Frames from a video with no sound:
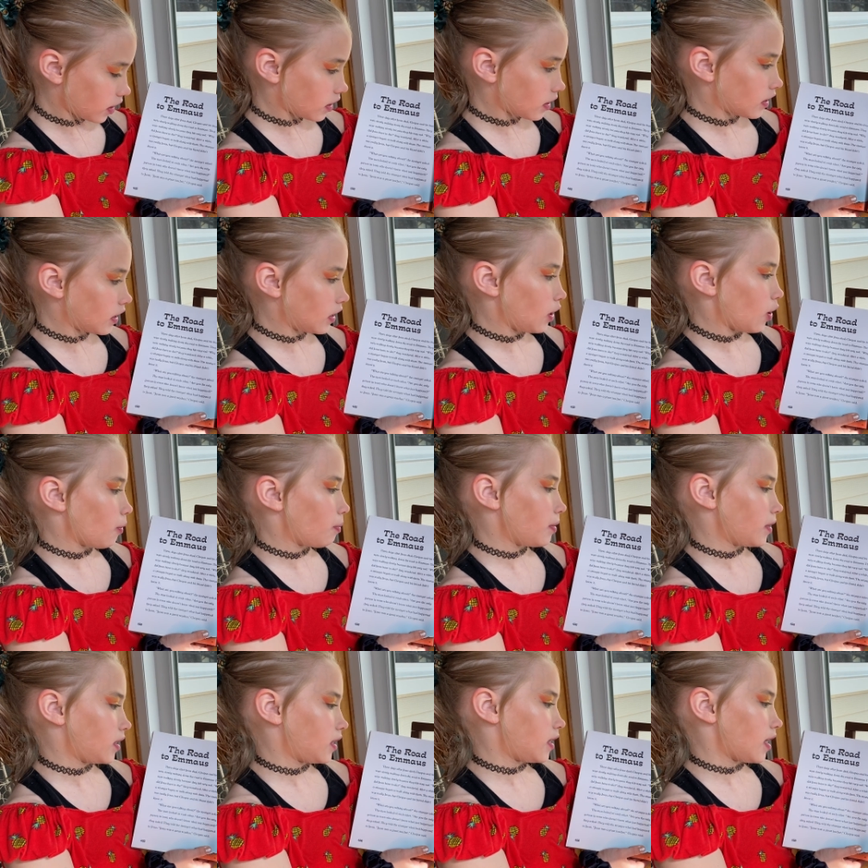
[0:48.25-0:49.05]

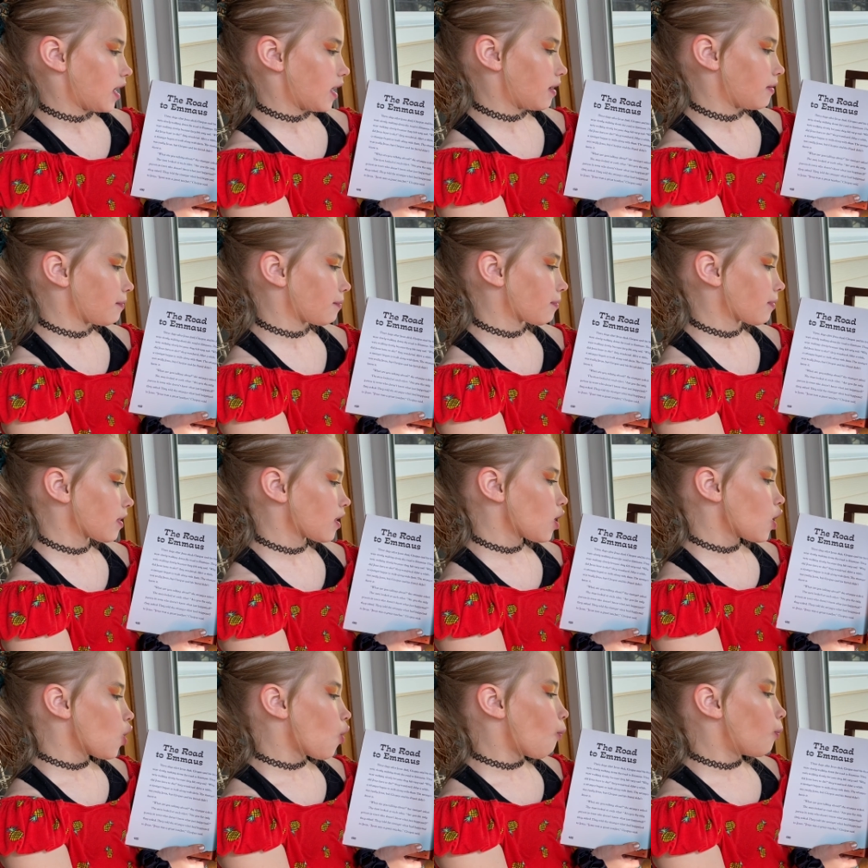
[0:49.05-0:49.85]
Cleopas said.
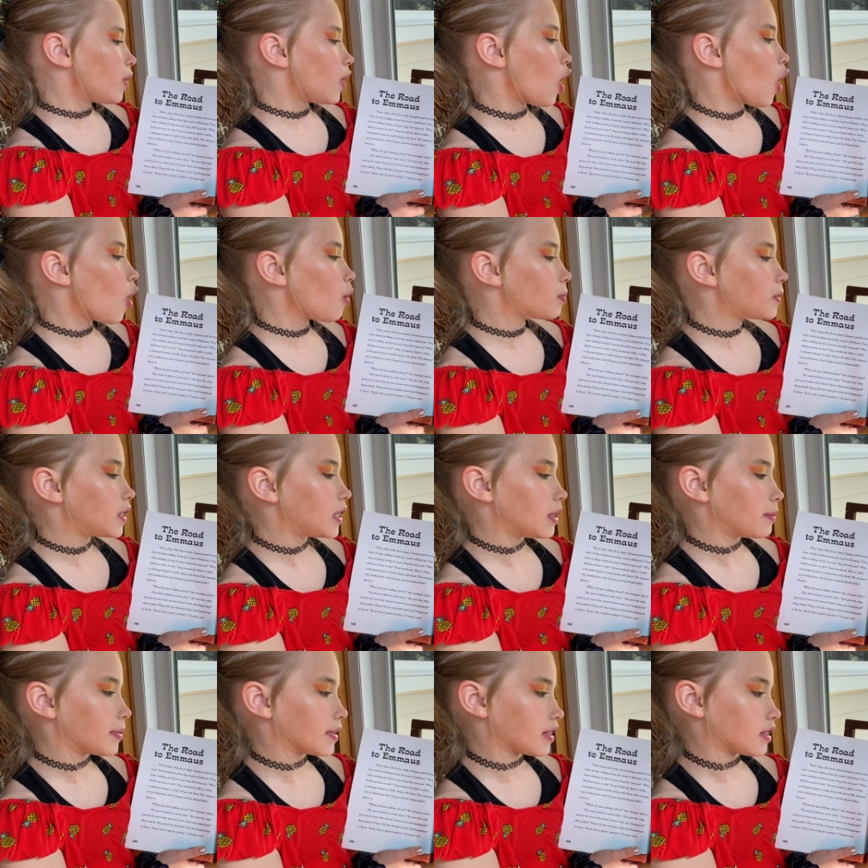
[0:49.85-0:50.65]
We hoped
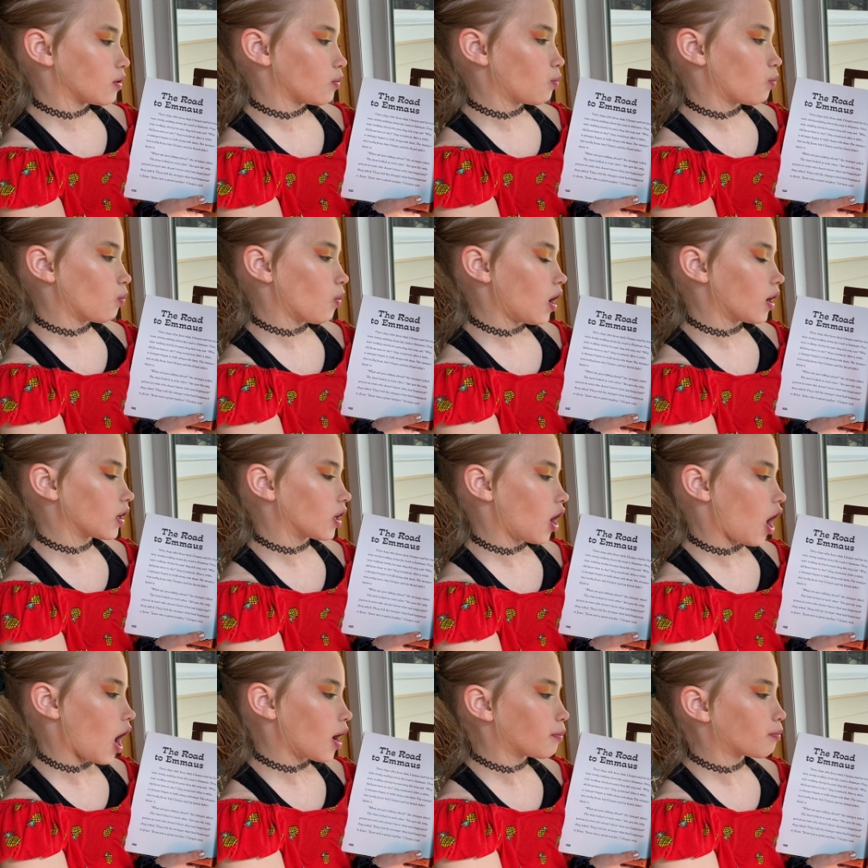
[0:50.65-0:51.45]
he was the one
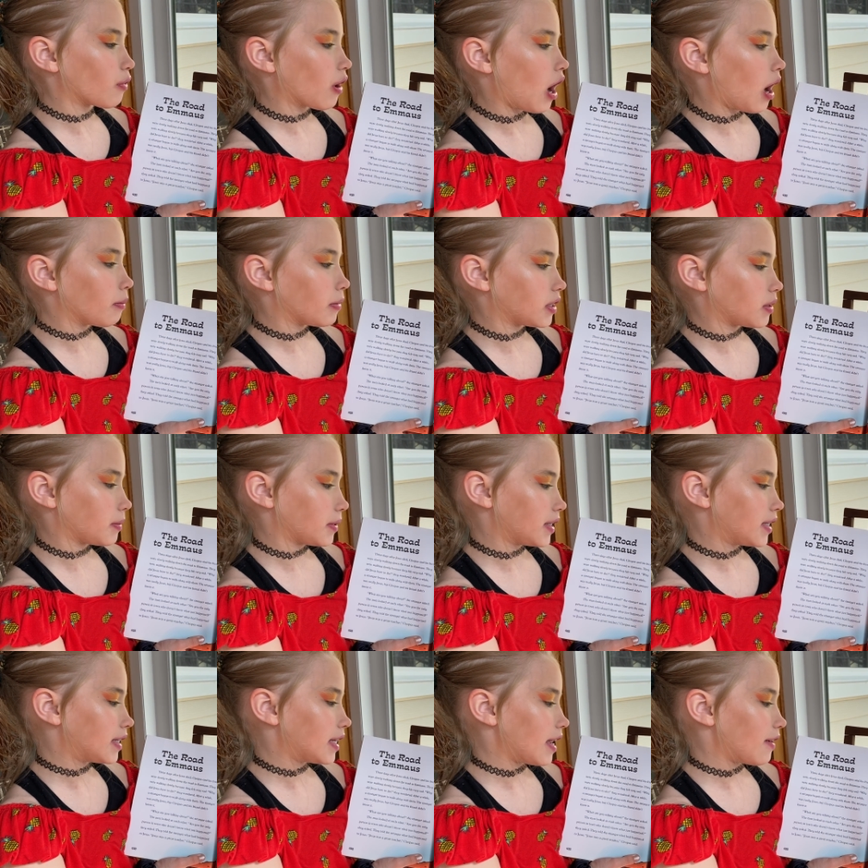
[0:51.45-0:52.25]
God promised
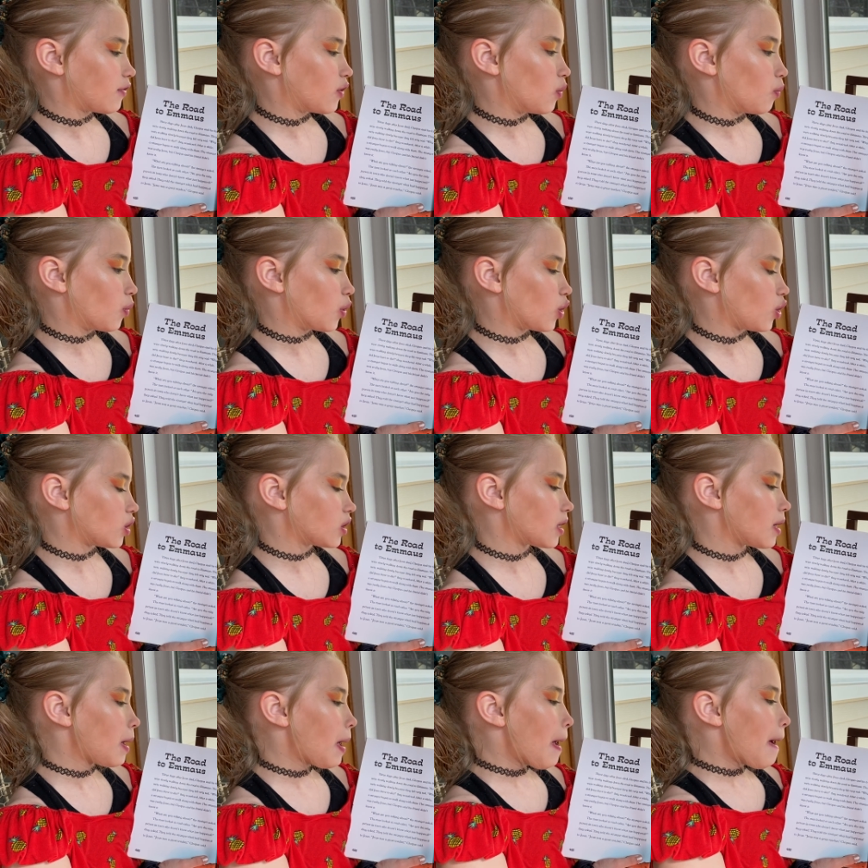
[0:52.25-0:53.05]
would save the world,
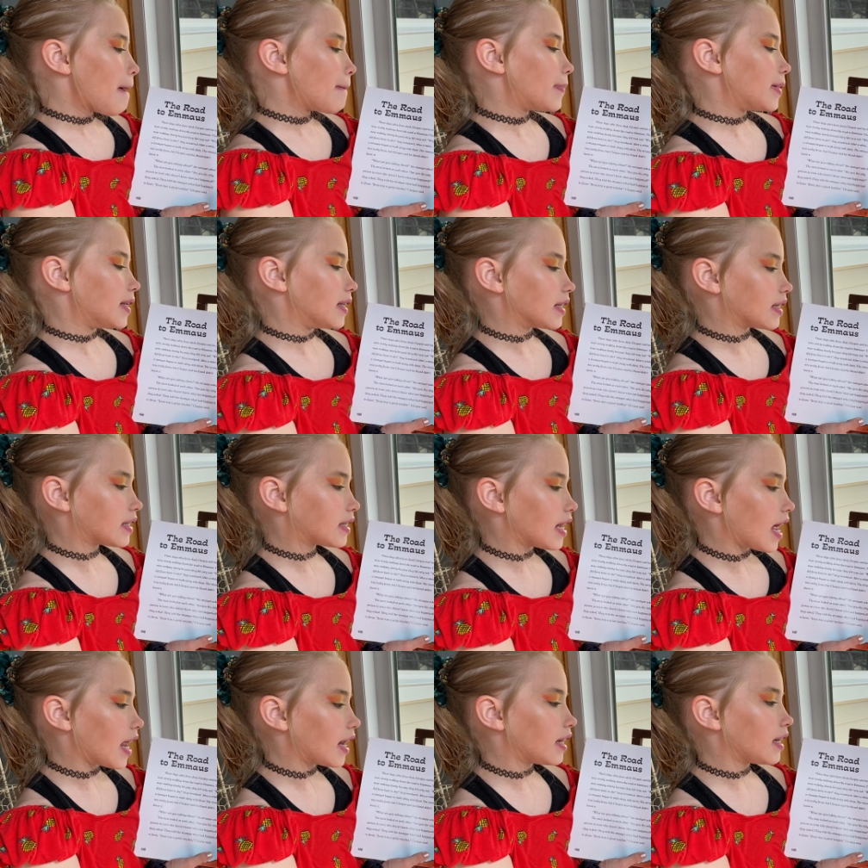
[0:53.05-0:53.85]
but
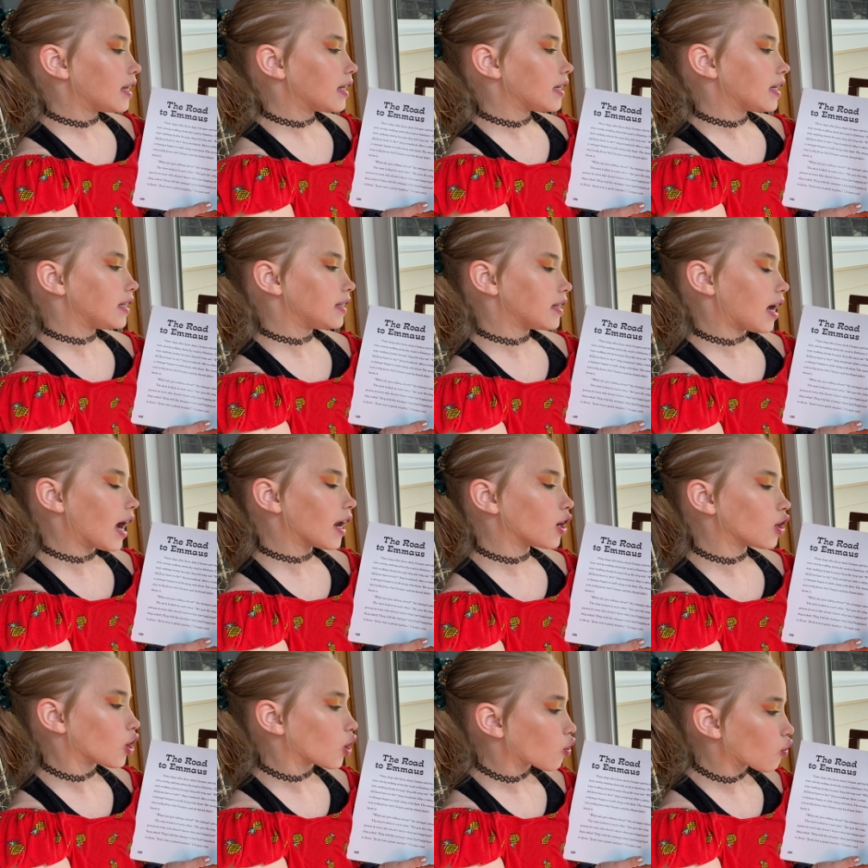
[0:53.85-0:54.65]
instead, he died
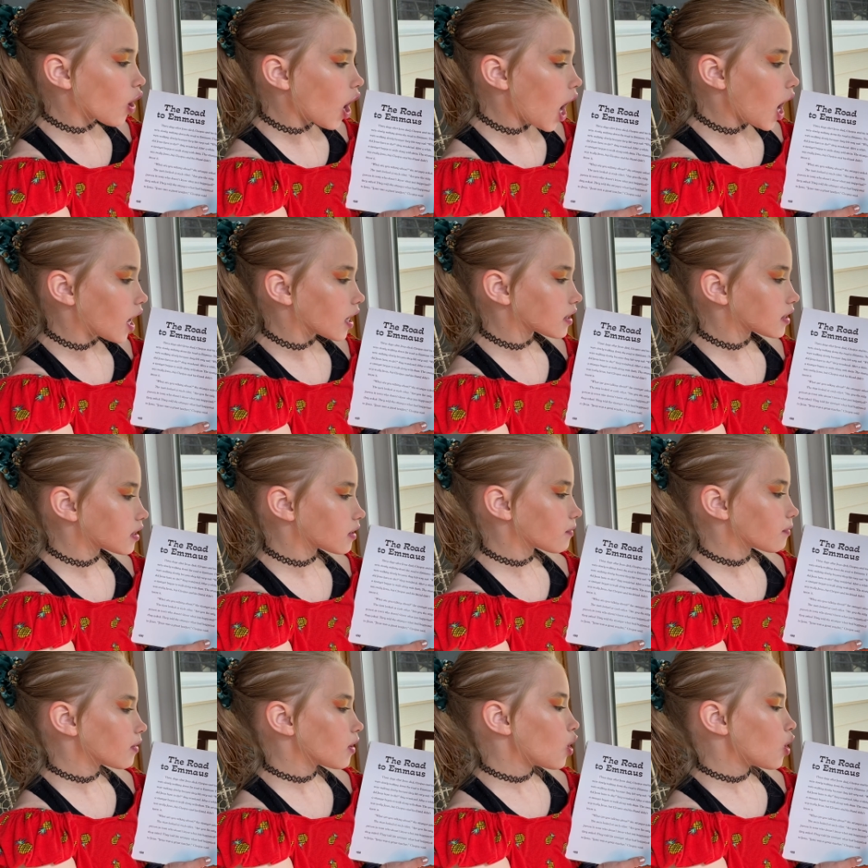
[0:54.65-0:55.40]
on a cross.